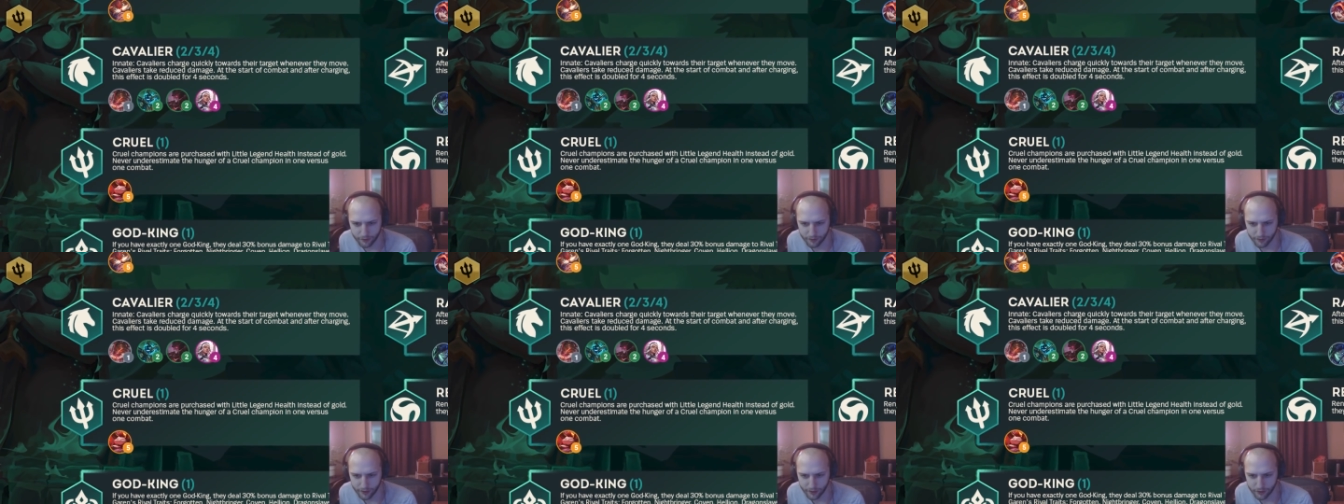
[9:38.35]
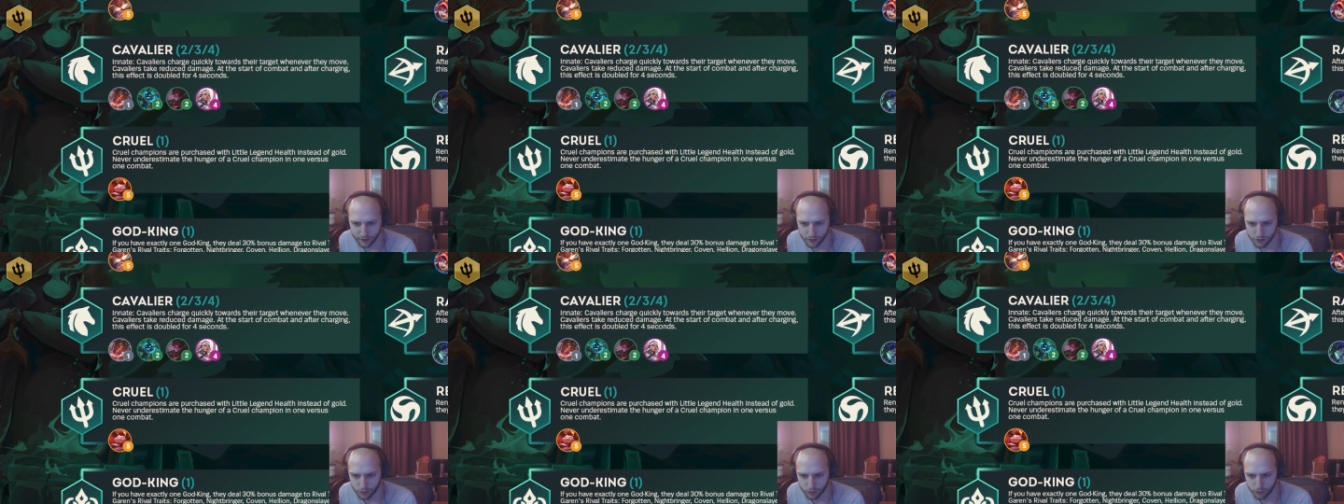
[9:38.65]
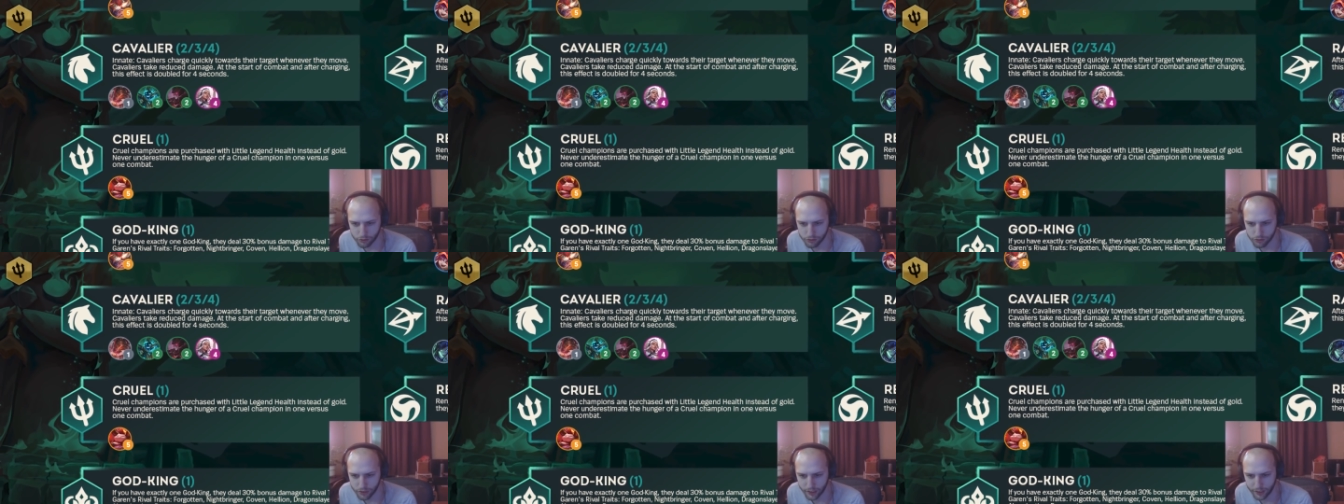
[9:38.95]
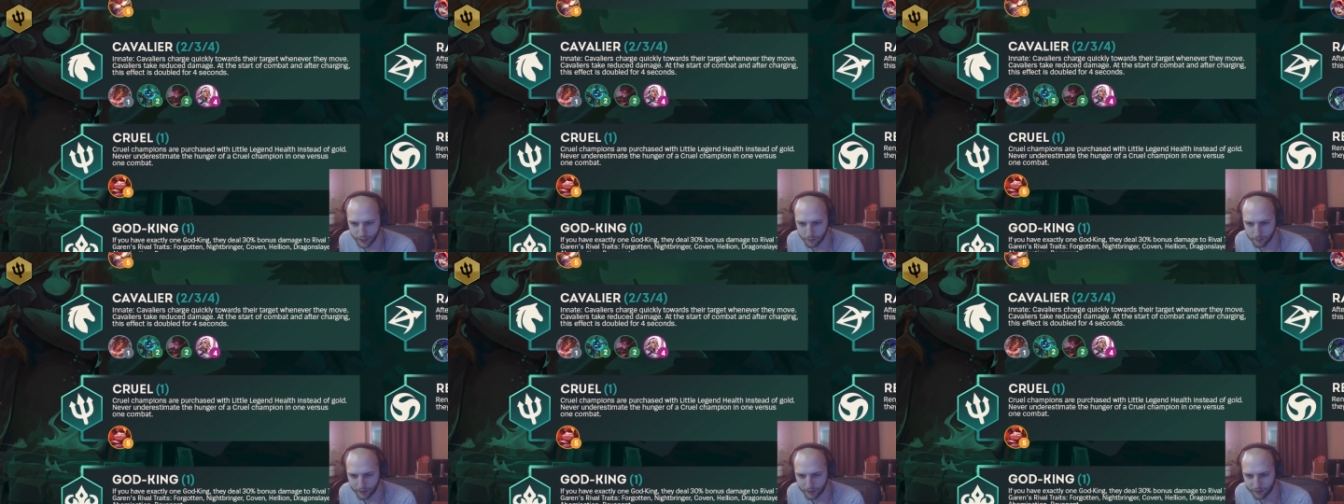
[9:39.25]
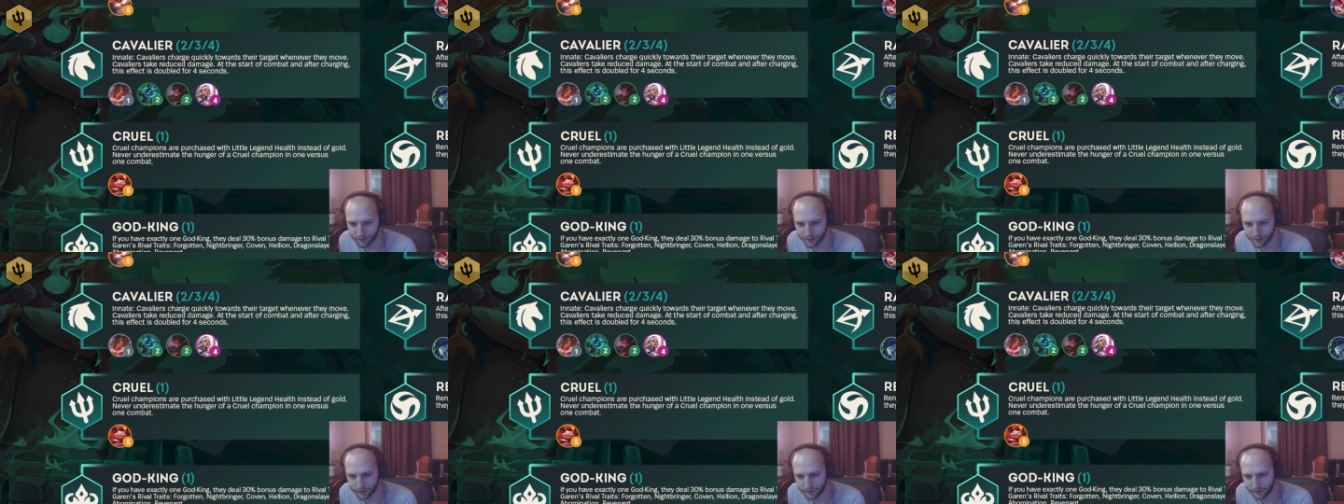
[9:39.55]
like the troll trait.
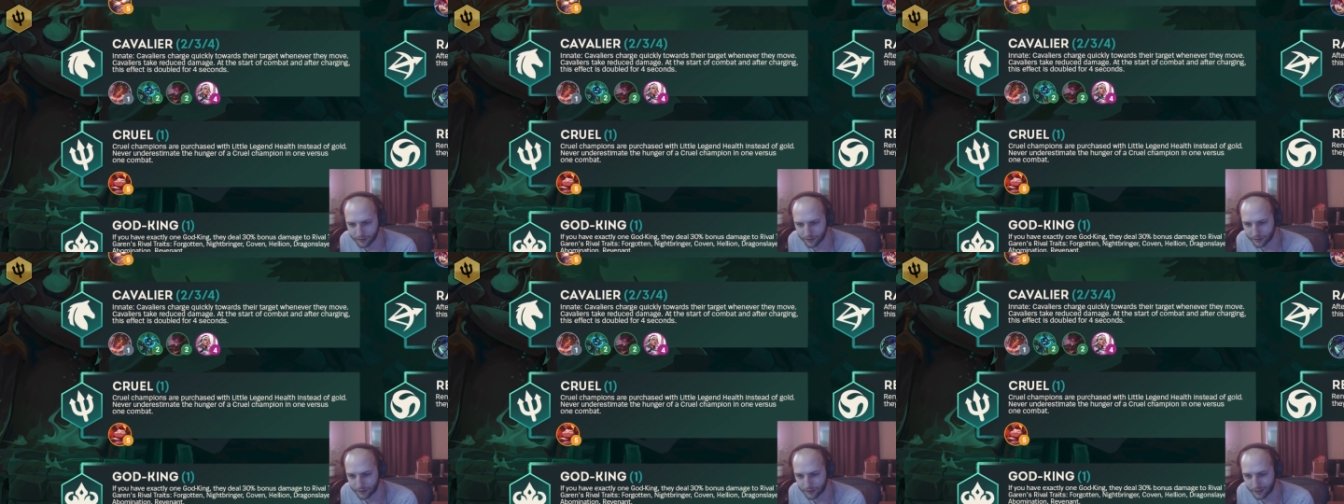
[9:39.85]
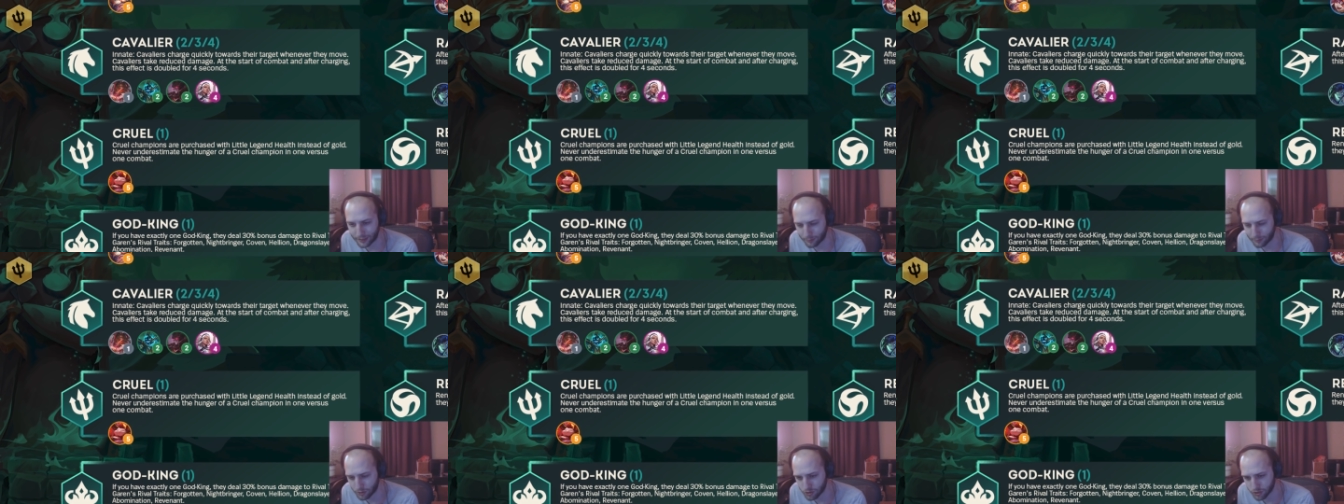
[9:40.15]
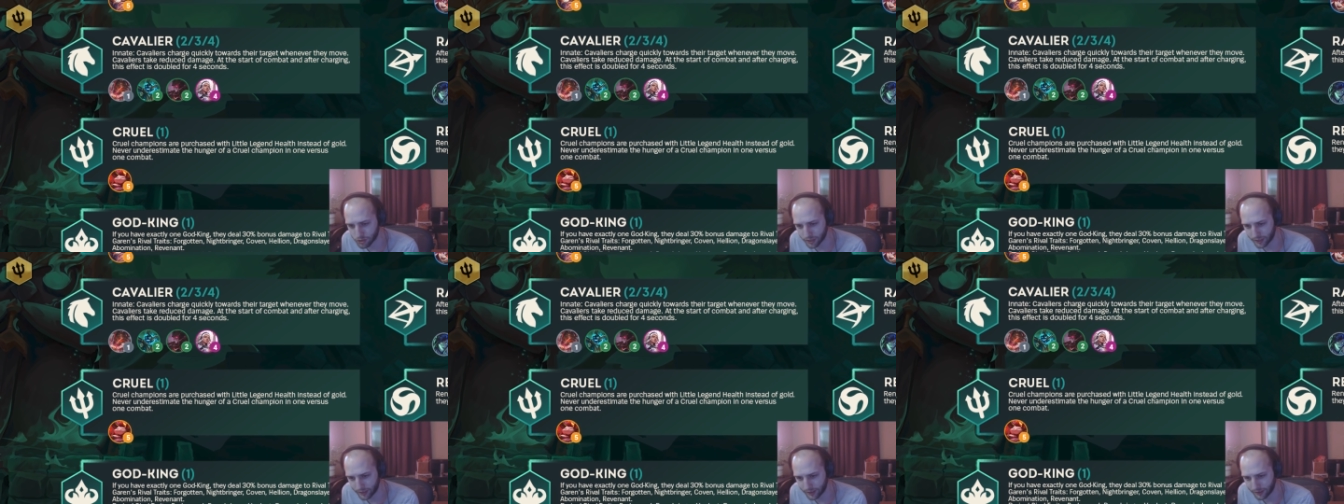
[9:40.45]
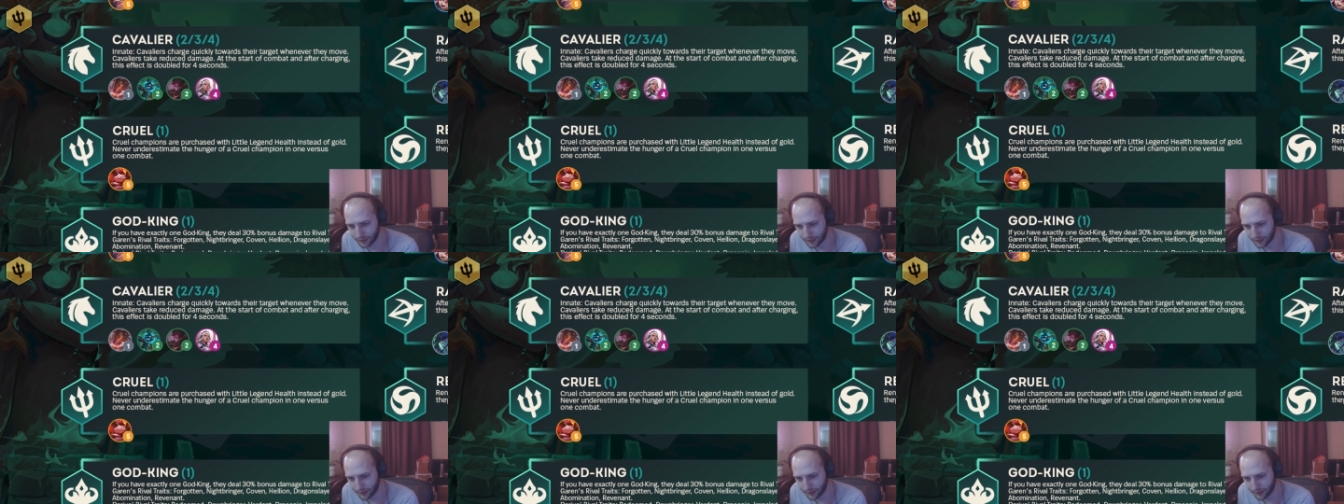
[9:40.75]
Basically, it's like the Teemo trait